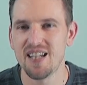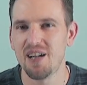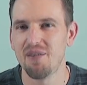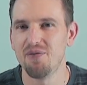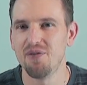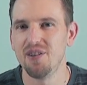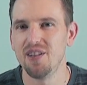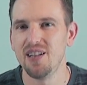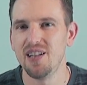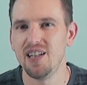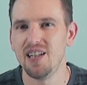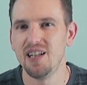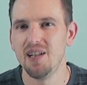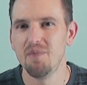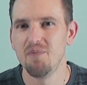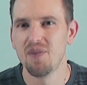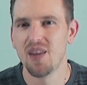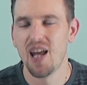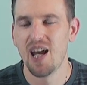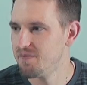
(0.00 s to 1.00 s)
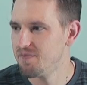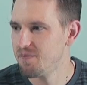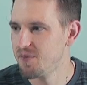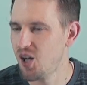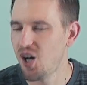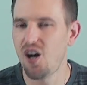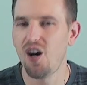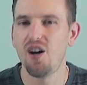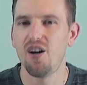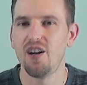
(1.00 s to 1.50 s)
Every
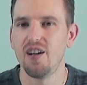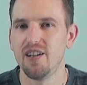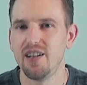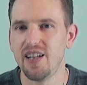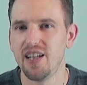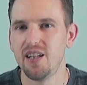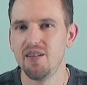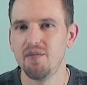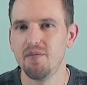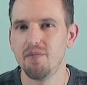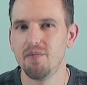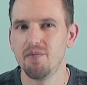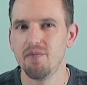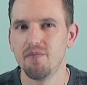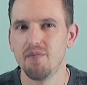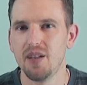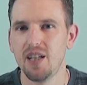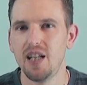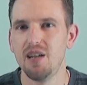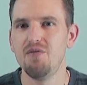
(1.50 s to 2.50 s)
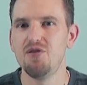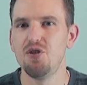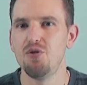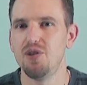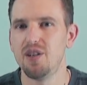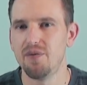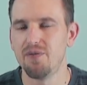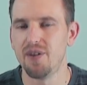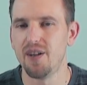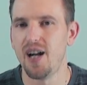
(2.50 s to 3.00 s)
card gives you
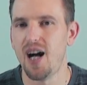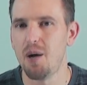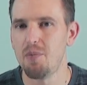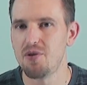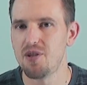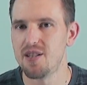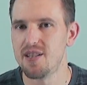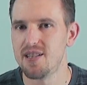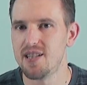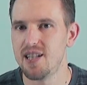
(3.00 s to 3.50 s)
different options.